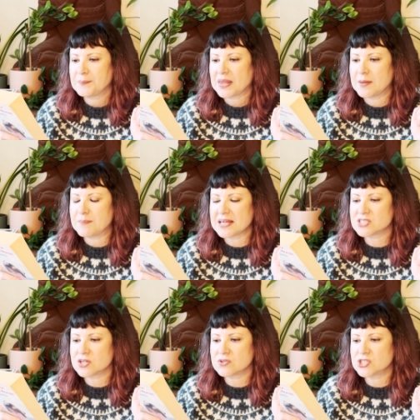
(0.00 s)
In
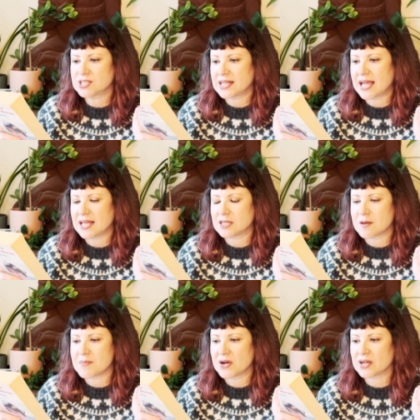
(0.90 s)
Mexico, Chile, and the
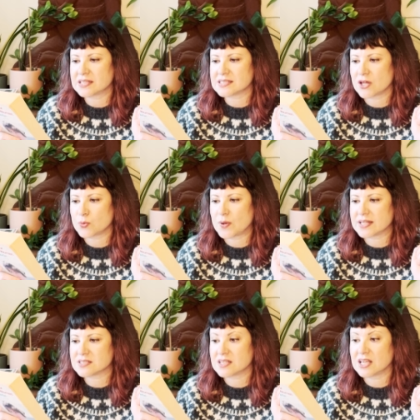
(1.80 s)
American
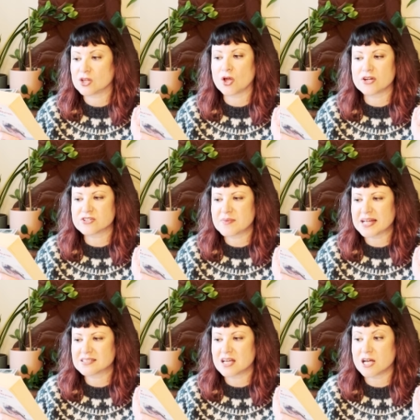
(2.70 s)
Southwest, in
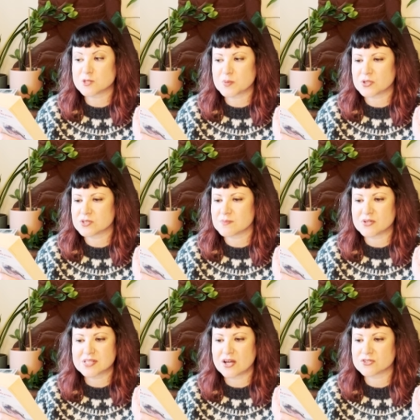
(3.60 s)
laundromats, hospitals,
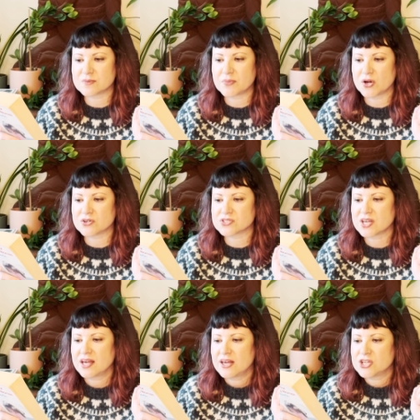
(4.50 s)
motels, and bars,
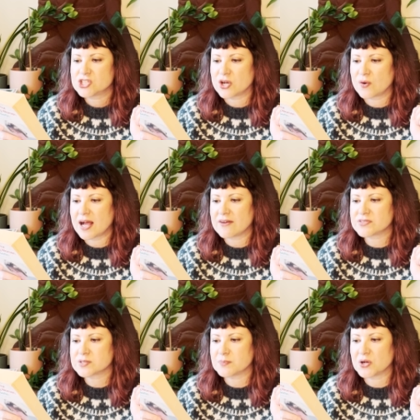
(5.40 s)
she
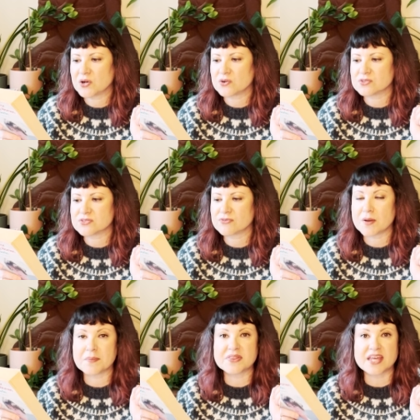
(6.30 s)
crafts miracles
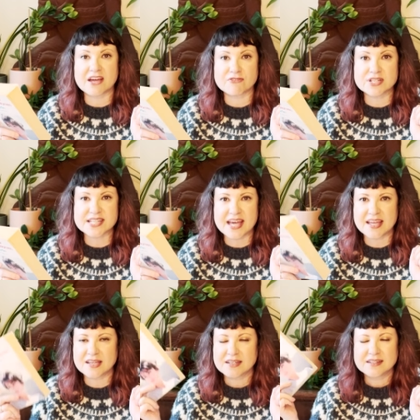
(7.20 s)
from the
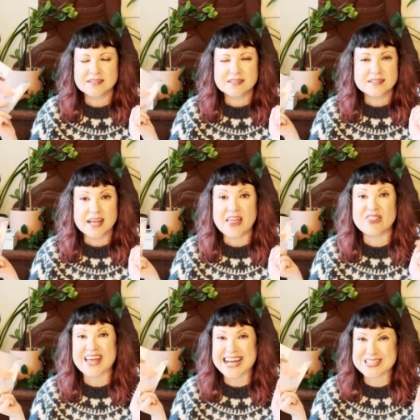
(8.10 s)
everyday.
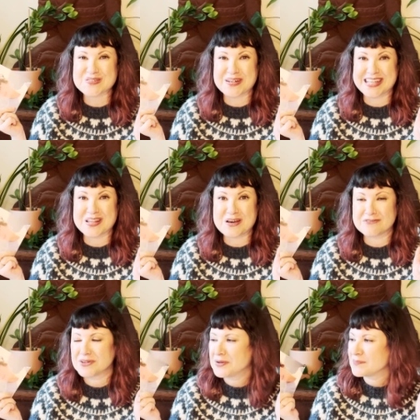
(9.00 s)
And that's what I
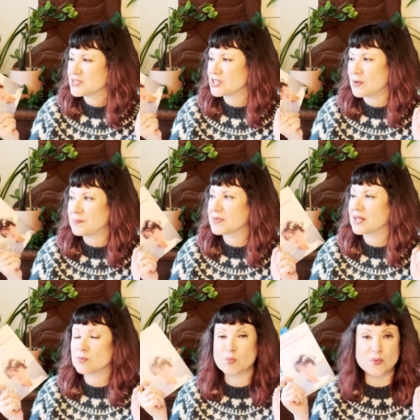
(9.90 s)
love. So
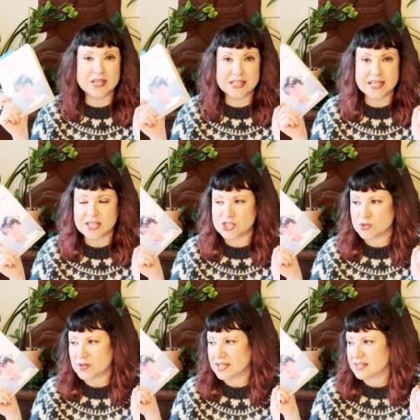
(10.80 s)
really
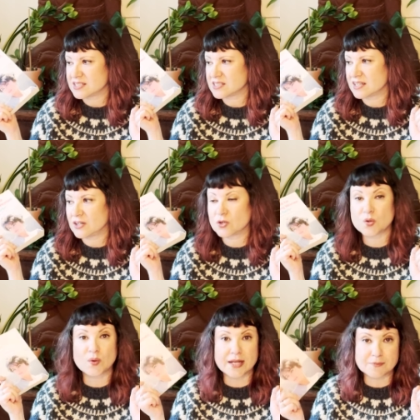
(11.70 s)
enjoying this
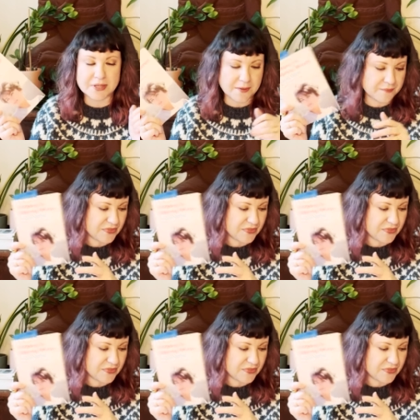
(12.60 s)
incredibly.